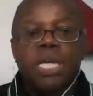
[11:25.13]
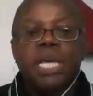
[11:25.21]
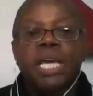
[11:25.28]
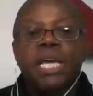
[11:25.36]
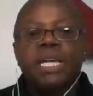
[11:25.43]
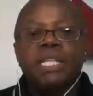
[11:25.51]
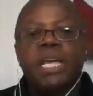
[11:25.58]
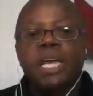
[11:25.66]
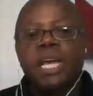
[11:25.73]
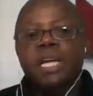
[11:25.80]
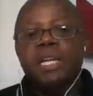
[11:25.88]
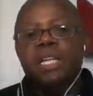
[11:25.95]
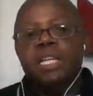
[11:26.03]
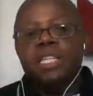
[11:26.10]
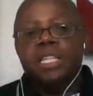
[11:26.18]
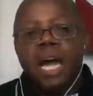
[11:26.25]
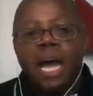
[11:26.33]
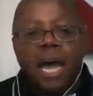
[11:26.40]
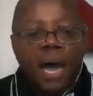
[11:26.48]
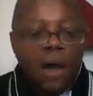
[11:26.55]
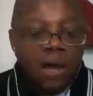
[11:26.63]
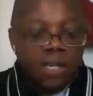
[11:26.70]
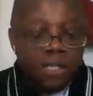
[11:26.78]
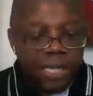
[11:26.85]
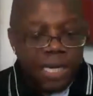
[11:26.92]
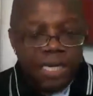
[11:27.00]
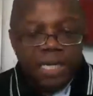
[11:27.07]
and
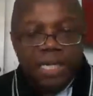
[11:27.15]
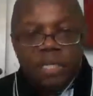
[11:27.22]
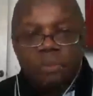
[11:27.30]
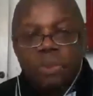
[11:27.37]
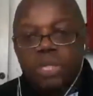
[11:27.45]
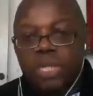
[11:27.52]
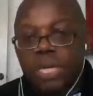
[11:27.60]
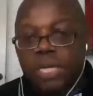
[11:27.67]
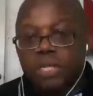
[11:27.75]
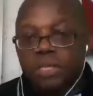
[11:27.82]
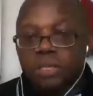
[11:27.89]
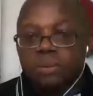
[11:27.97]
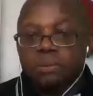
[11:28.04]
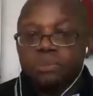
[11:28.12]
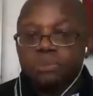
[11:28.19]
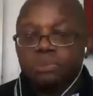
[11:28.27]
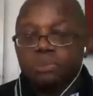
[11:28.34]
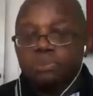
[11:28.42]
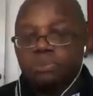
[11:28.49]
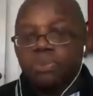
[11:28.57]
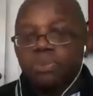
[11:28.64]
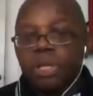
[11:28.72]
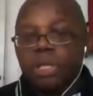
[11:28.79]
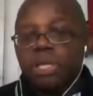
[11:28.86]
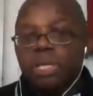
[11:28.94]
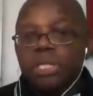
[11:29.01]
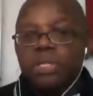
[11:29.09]
outstanding communication.
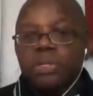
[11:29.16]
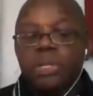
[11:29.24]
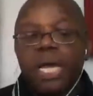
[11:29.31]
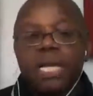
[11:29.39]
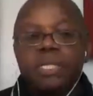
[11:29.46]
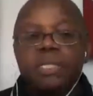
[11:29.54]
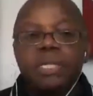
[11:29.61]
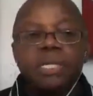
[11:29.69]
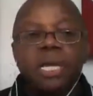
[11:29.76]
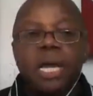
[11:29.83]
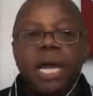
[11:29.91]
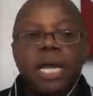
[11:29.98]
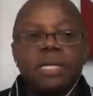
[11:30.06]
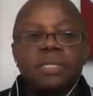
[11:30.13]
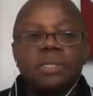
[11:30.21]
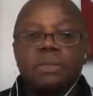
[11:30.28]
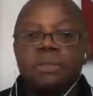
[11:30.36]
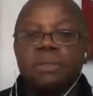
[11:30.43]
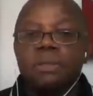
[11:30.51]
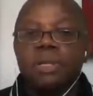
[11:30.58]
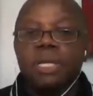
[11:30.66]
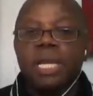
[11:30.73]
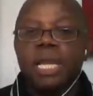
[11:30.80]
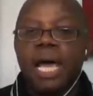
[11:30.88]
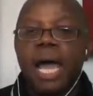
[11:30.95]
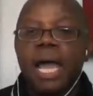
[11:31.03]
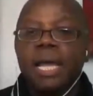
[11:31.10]
So that's it, guys.
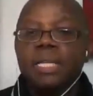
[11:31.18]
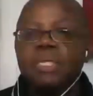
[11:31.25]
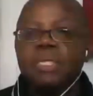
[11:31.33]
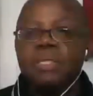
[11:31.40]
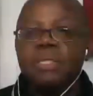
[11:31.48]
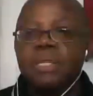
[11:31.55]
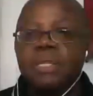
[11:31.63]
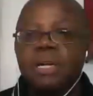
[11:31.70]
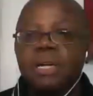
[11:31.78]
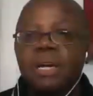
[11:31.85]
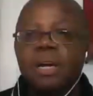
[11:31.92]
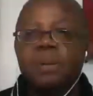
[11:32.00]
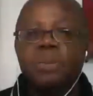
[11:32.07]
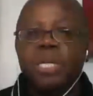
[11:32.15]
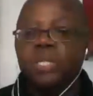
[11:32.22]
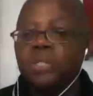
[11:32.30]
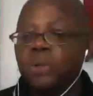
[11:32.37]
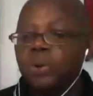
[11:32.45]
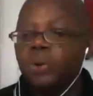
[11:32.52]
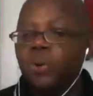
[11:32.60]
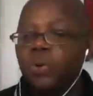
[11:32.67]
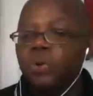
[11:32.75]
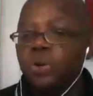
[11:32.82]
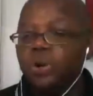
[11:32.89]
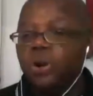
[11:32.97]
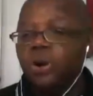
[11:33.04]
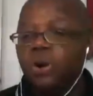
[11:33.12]
Lies are being
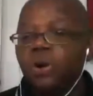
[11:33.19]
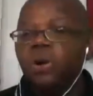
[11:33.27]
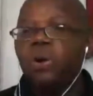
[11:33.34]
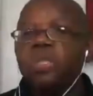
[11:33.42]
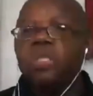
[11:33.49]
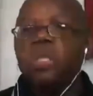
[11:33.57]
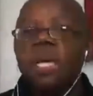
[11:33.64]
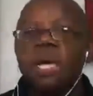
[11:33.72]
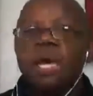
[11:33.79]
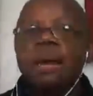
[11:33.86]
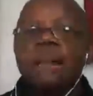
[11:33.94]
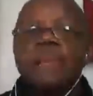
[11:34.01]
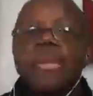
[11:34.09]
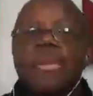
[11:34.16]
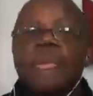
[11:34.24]
told all the time.